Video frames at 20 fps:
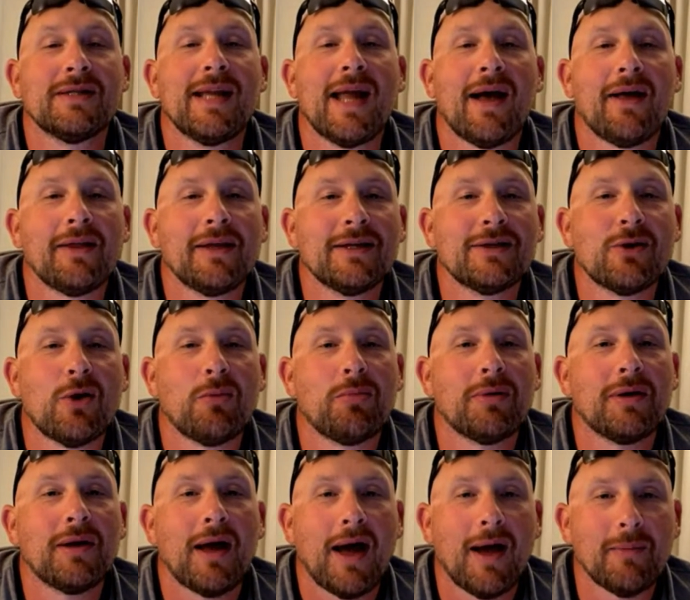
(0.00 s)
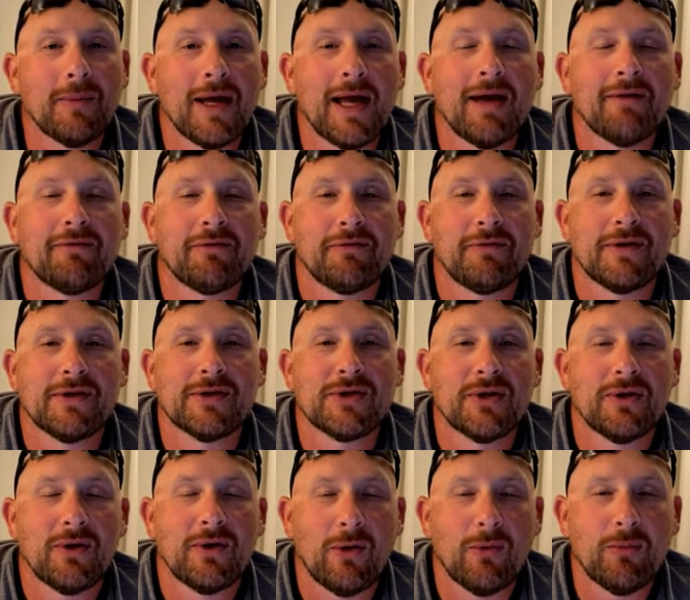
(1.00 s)
Now that it's open, I'm gonna have to finish
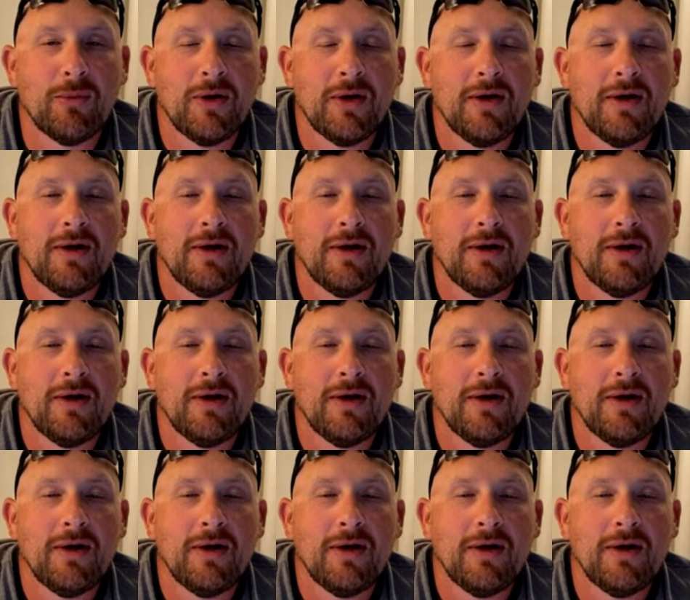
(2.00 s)
it at home.